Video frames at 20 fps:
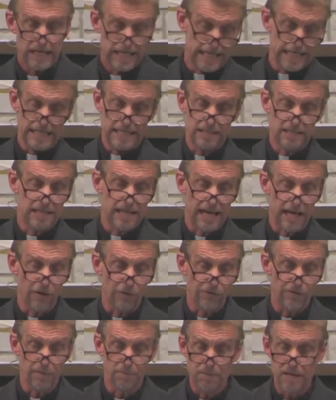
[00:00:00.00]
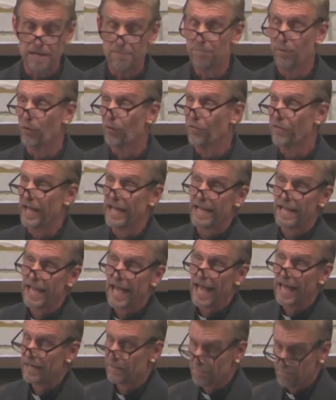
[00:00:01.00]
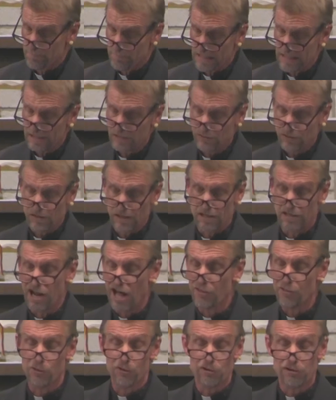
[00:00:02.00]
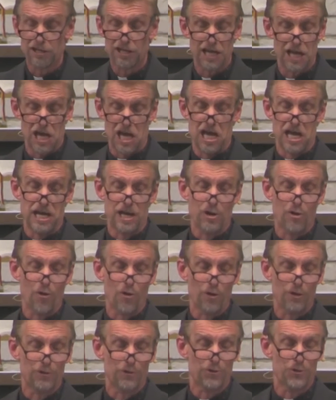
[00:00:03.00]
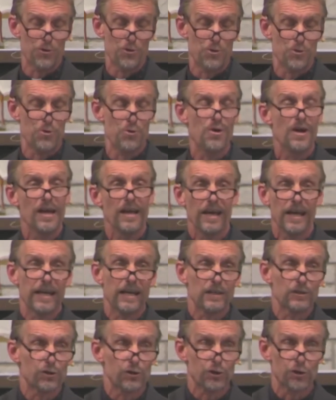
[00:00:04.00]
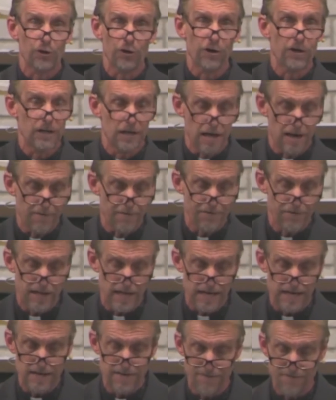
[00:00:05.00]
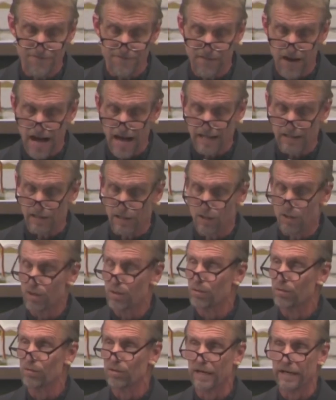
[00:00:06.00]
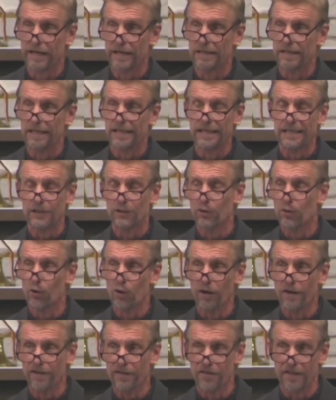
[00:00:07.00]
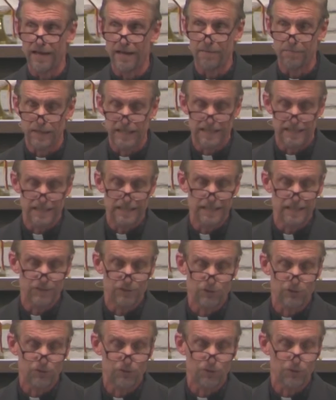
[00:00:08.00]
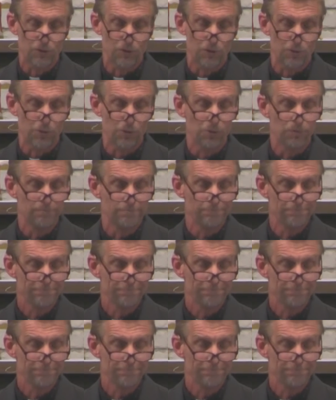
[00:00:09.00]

He'd tell the people they had missed another king or two, and sure enough they'd follow, and he'd cook them in his stew.